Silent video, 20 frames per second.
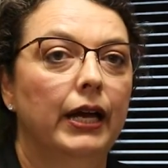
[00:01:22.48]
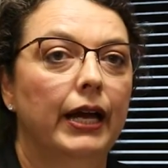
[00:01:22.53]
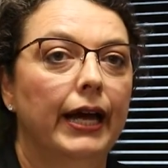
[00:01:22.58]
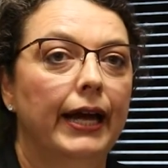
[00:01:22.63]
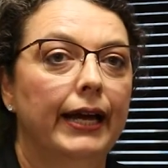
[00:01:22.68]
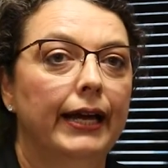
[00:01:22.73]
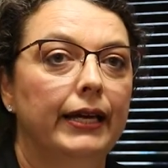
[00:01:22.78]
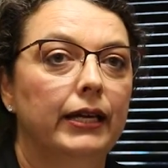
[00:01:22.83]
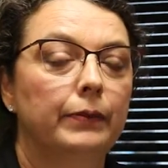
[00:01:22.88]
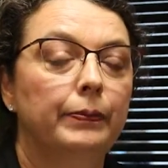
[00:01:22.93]

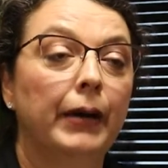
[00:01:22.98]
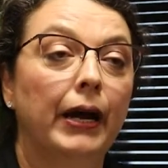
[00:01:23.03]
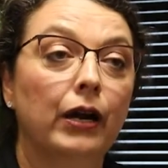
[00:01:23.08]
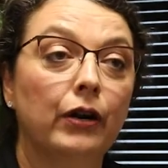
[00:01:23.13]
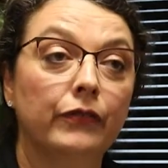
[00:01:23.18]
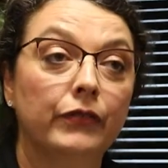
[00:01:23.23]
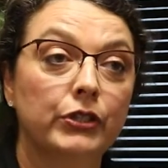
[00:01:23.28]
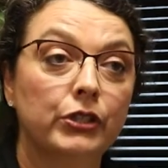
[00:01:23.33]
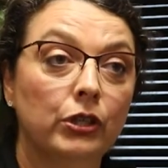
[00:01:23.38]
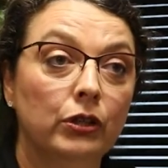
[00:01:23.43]
A power
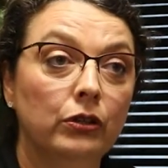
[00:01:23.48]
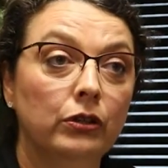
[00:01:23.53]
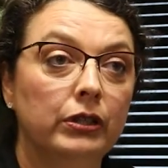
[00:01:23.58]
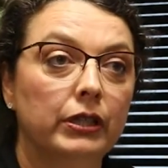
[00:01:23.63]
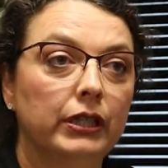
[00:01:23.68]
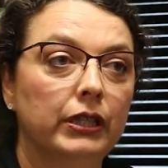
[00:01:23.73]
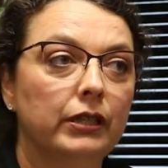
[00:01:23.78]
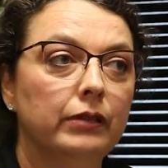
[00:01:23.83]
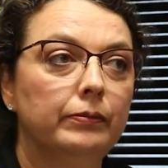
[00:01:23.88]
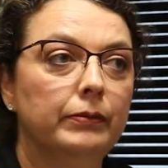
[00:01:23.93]
of
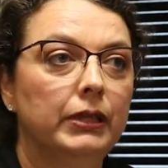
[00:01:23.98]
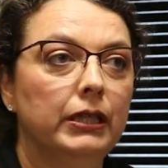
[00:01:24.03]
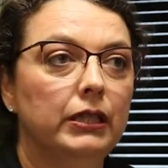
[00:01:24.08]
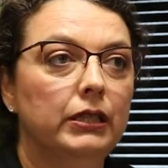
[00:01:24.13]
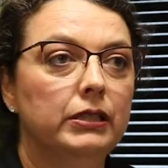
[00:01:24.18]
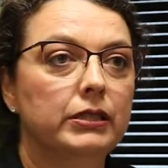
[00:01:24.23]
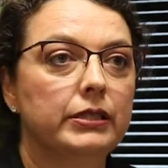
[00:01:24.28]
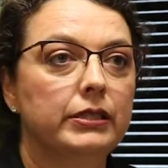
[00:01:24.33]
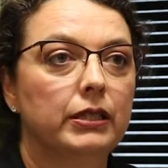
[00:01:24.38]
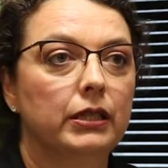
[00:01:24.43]
attorney
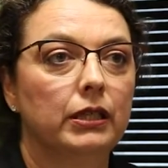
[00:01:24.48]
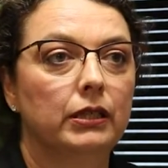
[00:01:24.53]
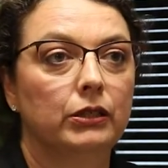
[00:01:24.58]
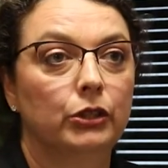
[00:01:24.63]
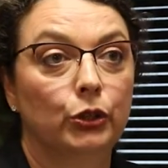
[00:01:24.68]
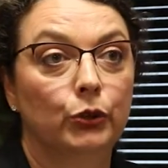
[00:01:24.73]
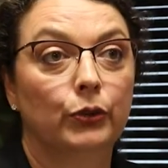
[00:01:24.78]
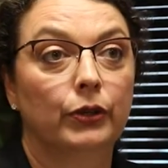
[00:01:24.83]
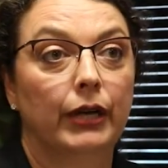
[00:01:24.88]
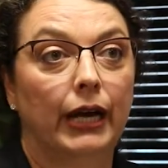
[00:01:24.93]
means that
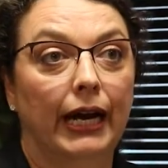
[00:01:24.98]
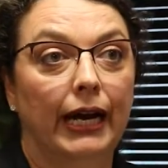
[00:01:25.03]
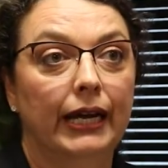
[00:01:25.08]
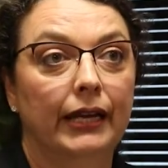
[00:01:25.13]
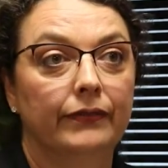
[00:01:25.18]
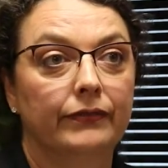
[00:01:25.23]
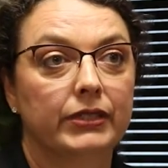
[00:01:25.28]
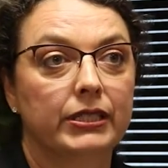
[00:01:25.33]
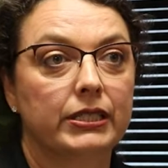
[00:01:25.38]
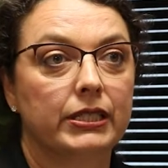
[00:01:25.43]
you or I
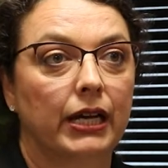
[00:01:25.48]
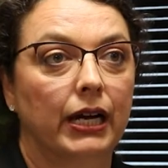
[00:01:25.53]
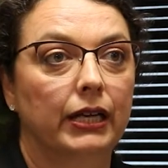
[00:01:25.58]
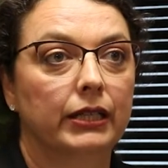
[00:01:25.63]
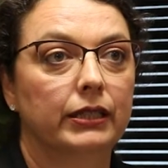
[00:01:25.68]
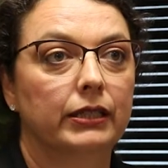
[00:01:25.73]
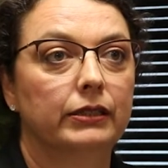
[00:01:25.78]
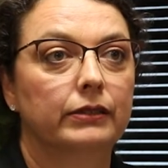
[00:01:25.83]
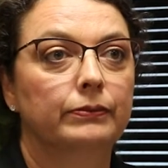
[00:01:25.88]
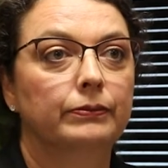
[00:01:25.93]
have
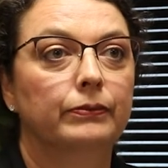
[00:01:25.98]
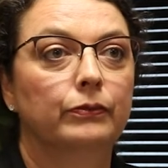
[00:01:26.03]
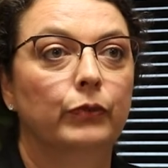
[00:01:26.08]
decided